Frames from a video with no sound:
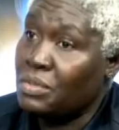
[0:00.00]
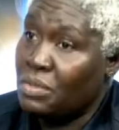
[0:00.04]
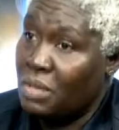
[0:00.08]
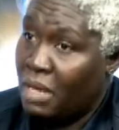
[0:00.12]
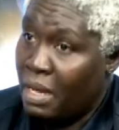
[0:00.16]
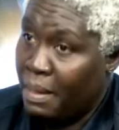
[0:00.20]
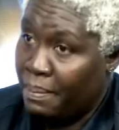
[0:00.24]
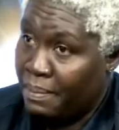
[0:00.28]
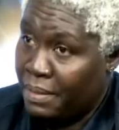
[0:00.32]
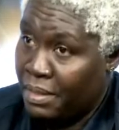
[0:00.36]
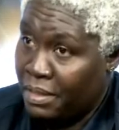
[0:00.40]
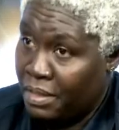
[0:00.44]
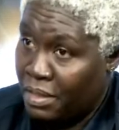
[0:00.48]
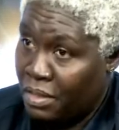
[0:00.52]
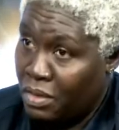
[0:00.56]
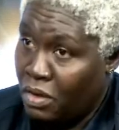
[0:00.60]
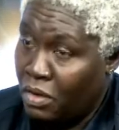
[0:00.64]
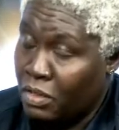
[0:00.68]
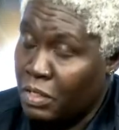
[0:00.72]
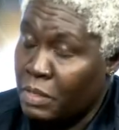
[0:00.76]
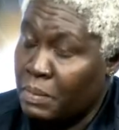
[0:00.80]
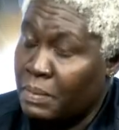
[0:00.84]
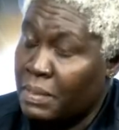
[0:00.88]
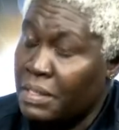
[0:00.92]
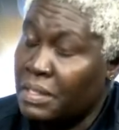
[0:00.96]
has to happen
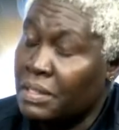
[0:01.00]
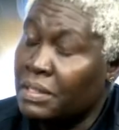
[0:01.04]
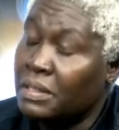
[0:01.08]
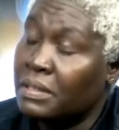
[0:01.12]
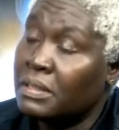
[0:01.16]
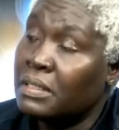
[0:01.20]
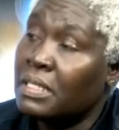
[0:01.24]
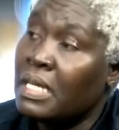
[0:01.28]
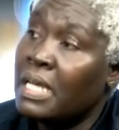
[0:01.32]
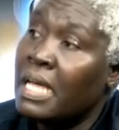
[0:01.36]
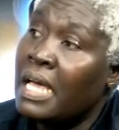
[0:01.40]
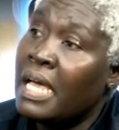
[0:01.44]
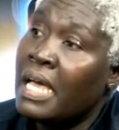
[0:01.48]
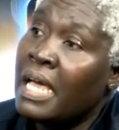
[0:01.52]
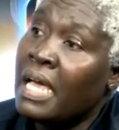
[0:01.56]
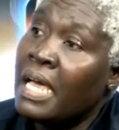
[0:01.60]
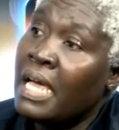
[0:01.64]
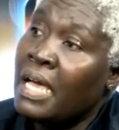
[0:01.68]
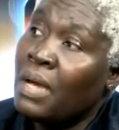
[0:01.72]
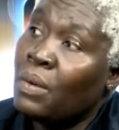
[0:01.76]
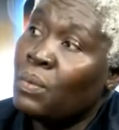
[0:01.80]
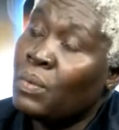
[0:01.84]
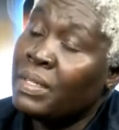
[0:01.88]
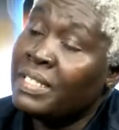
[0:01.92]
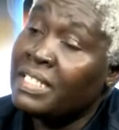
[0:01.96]
in hospital.
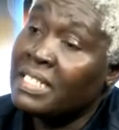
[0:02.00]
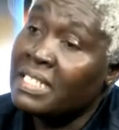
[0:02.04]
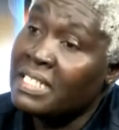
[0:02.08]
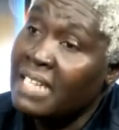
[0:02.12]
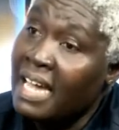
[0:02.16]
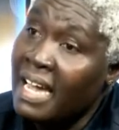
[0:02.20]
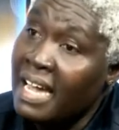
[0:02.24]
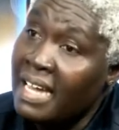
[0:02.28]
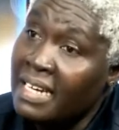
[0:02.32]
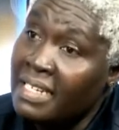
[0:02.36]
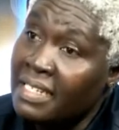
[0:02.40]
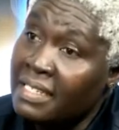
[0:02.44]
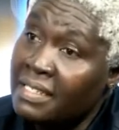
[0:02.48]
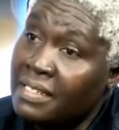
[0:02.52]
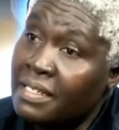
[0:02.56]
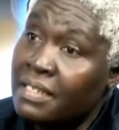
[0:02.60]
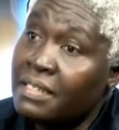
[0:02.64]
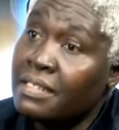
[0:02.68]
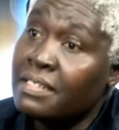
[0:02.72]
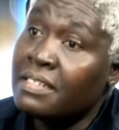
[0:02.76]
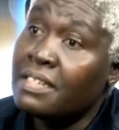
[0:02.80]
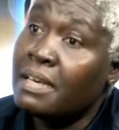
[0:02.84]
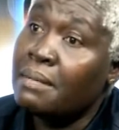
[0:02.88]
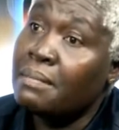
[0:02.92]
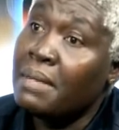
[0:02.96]
With the
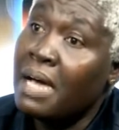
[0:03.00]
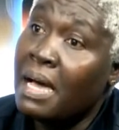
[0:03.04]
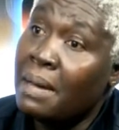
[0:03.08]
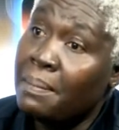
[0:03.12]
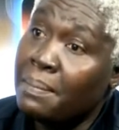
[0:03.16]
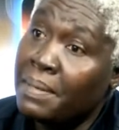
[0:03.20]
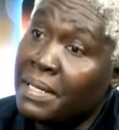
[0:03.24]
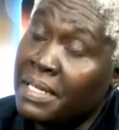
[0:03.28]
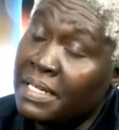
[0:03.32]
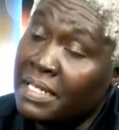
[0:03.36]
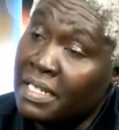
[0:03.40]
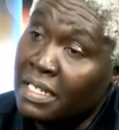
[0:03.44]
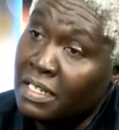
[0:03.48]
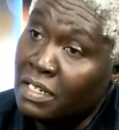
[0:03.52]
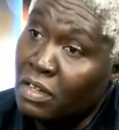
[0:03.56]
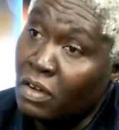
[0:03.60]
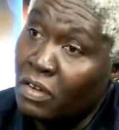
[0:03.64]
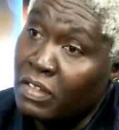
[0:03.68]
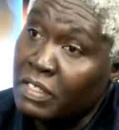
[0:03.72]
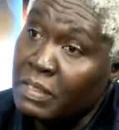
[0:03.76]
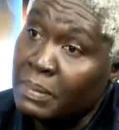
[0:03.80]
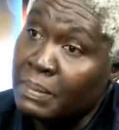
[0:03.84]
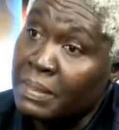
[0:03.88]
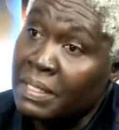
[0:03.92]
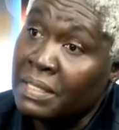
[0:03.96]
dialysis, some happen in
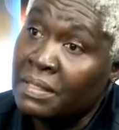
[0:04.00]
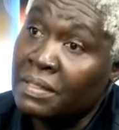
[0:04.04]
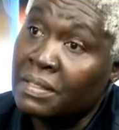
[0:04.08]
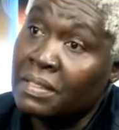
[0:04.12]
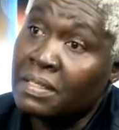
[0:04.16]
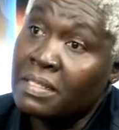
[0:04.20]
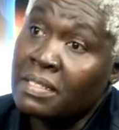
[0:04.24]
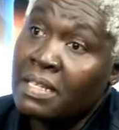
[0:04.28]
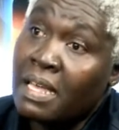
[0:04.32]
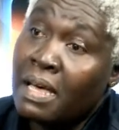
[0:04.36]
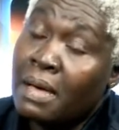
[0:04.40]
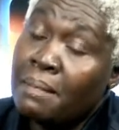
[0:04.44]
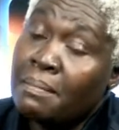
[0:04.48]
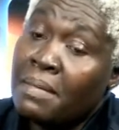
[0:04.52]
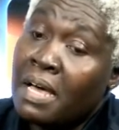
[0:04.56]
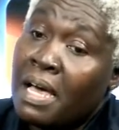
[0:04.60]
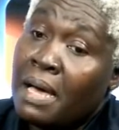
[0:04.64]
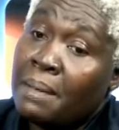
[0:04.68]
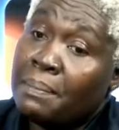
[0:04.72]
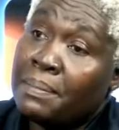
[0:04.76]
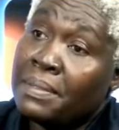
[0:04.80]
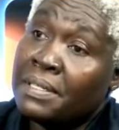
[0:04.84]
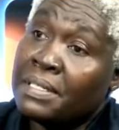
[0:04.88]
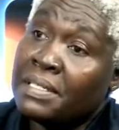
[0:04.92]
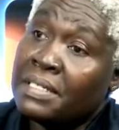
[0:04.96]
hospitals, some
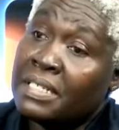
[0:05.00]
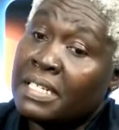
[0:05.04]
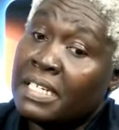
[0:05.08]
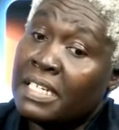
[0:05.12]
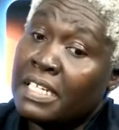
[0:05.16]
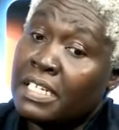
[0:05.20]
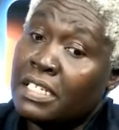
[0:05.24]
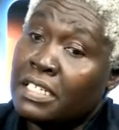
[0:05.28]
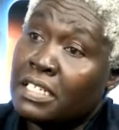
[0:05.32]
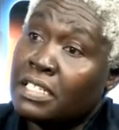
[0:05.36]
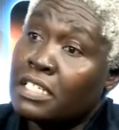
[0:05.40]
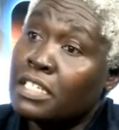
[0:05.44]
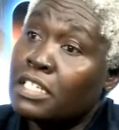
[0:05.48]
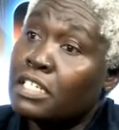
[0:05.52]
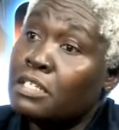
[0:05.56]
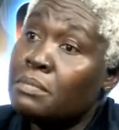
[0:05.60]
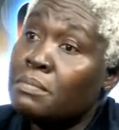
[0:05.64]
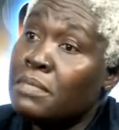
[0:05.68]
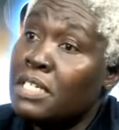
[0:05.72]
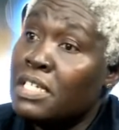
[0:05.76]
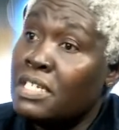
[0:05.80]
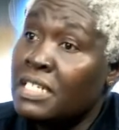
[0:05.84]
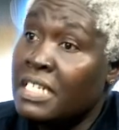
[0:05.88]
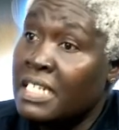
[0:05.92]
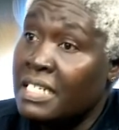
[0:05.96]
happen in
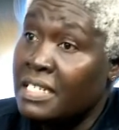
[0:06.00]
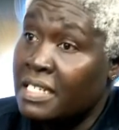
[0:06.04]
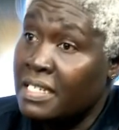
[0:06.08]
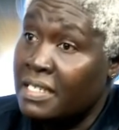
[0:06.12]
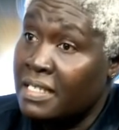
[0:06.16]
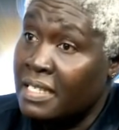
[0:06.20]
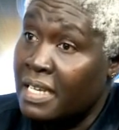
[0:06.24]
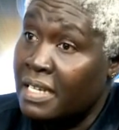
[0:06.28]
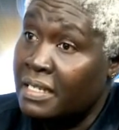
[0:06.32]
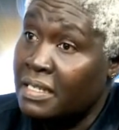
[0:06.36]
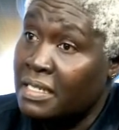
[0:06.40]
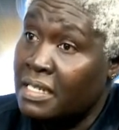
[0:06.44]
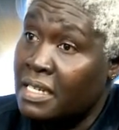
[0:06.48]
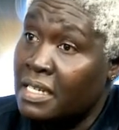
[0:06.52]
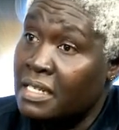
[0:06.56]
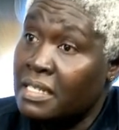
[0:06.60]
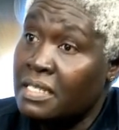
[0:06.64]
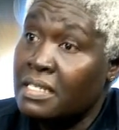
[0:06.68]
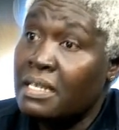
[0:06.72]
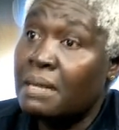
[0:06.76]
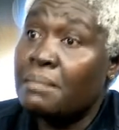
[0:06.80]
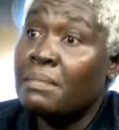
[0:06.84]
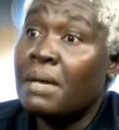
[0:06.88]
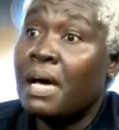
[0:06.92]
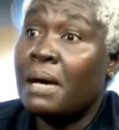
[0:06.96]
community
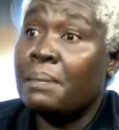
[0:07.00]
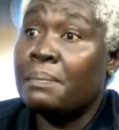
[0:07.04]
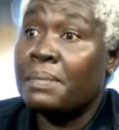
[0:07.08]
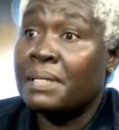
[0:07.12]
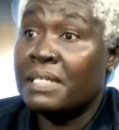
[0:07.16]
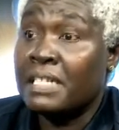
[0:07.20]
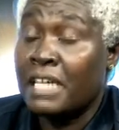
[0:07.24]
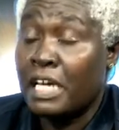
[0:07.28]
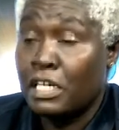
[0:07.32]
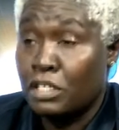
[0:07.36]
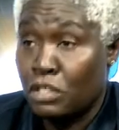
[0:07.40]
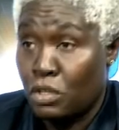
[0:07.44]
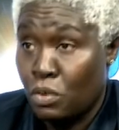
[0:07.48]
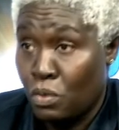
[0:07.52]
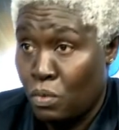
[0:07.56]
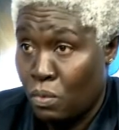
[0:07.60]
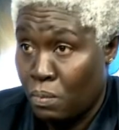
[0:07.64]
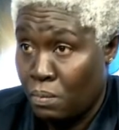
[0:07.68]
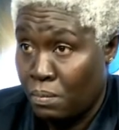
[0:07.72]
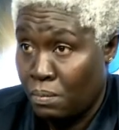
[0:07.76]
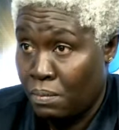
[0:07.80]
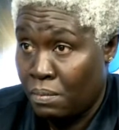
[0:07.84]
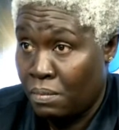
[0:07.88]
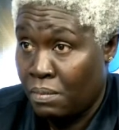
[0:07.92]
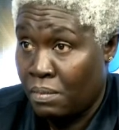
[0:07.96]
centers, some happen at
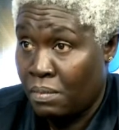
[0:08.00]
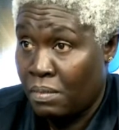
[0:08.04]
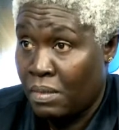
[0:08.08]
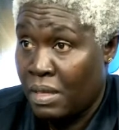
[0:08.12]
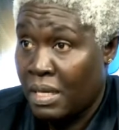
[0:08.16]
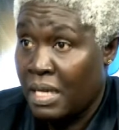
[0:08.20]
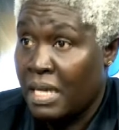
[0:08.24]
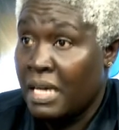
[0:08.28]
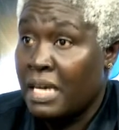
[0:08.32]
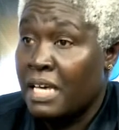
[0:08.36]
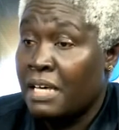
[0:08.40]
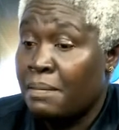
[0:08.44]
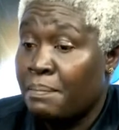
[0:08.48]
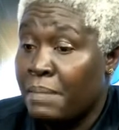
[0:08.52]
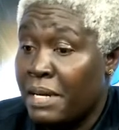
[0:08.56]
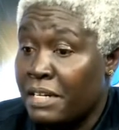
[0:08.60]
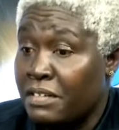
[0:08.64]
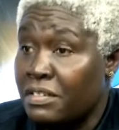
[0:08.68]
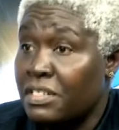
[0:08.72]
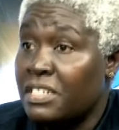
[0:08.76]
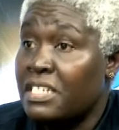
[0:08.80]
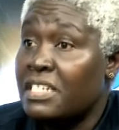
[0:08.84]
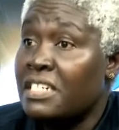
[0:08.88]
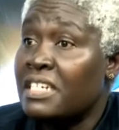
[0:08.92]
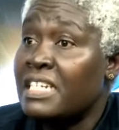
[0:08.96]
home.
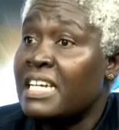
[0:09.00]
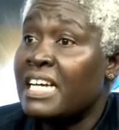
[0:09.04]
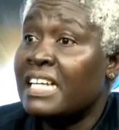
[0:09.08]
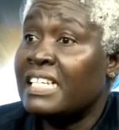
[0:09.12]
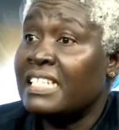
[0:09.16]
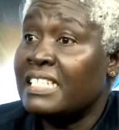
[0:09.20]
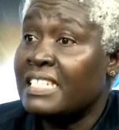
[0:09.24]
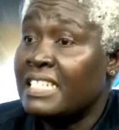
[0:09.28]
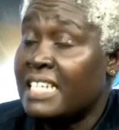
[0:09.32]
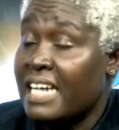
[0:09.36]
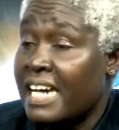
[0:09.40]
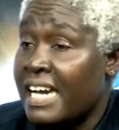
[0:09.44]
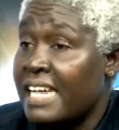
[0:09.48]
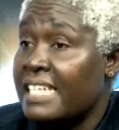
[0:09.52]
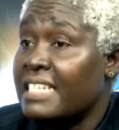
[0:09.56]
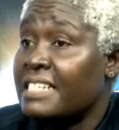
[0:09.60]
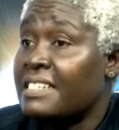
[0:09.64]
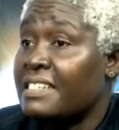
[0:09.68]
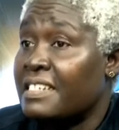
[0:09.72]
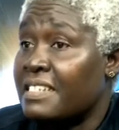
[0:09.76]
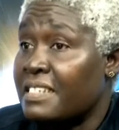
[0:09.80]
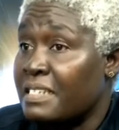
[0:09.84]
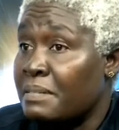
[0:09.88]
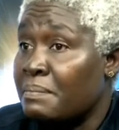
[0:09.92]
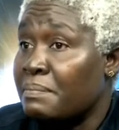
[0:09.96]
Peritoneal
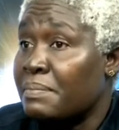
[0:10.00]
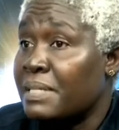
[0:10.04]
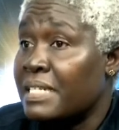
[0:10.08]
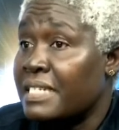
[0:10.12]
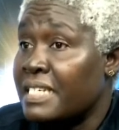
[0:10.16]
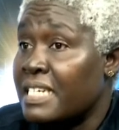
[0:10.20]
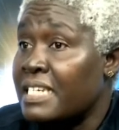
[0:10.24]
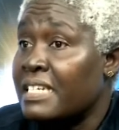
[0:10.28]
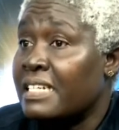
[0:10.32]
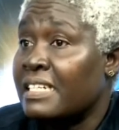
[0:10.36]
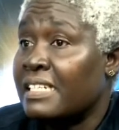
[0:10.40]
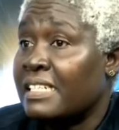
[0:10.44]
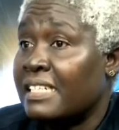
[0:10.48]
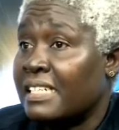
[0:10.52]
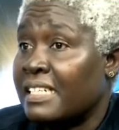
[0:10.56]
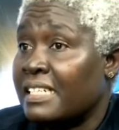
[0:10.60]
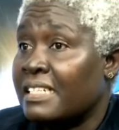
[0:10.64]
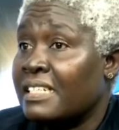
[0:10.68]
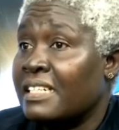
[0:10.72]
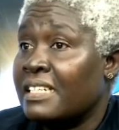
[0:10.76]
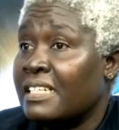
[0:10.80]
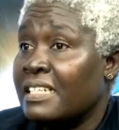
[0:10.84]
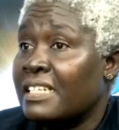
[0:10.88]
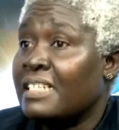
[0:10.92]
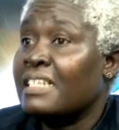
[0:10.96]
dialysis in
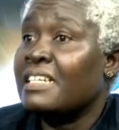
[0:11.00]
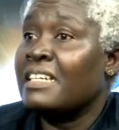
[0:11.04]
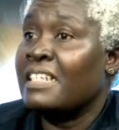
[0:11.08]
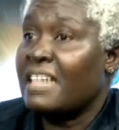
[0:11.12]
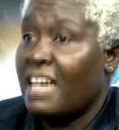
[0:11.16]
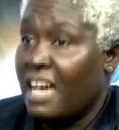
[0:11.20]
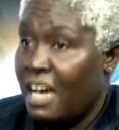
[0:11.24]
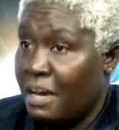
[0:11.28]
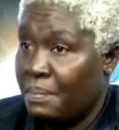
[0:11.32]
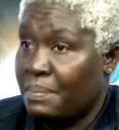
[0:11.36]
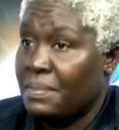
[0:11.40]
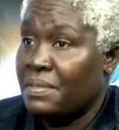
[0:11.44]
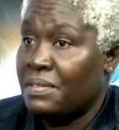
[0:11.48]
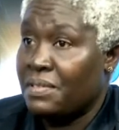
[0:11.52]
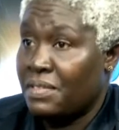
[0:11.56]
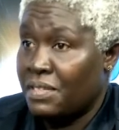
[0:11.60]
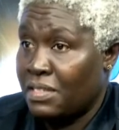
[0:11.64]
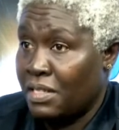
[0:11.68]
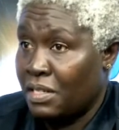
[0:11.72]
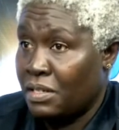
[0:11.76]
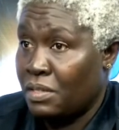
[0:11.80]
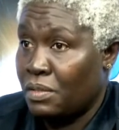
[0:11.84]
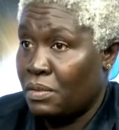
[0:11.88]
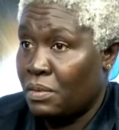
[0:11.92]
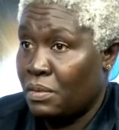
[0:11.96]
particular
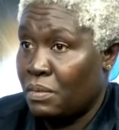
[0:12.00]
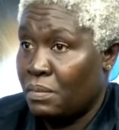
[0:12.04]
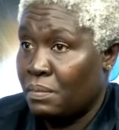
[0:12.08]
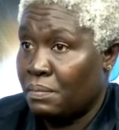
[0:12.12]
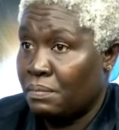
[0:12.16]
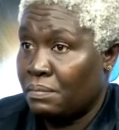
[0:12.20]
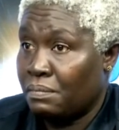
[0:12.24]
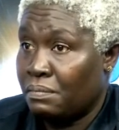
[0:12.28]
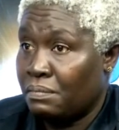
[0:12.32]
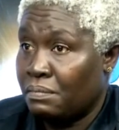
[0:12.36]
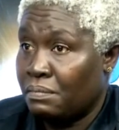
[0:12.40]
happens at home.